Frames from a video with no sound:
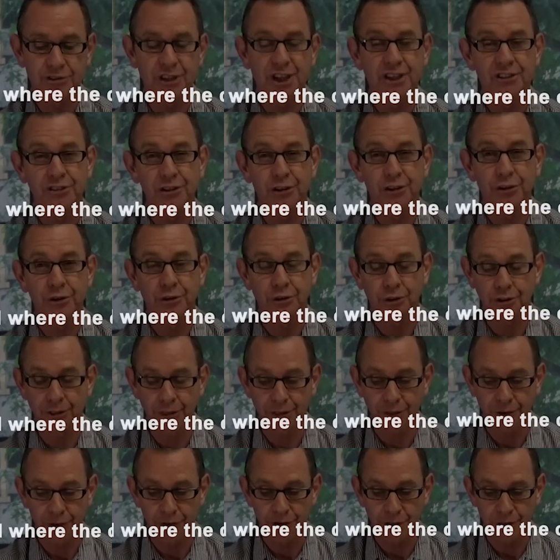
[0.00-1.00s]
executed
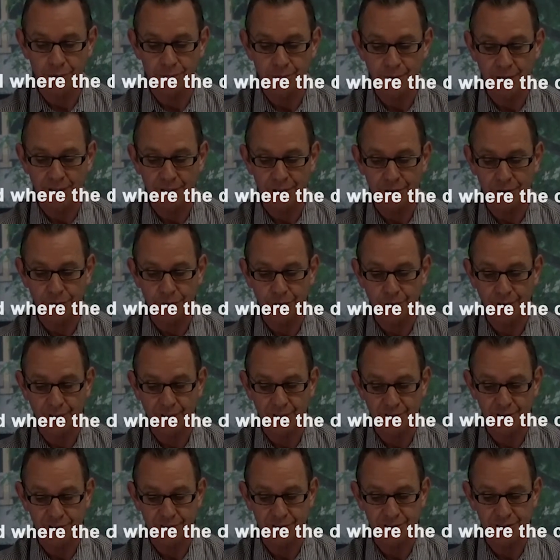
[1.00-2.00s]
13 May
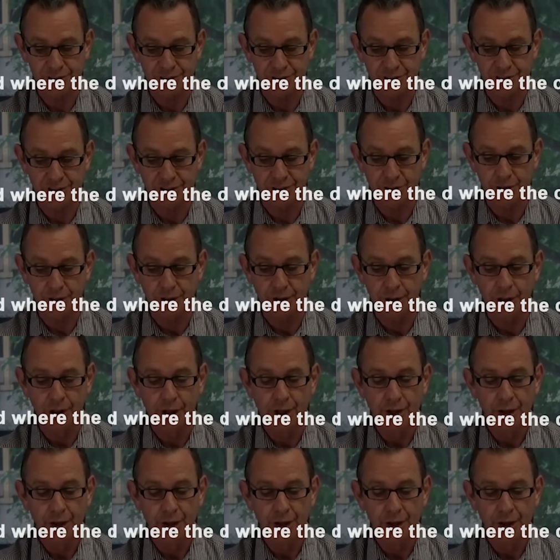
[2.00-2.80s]
2016.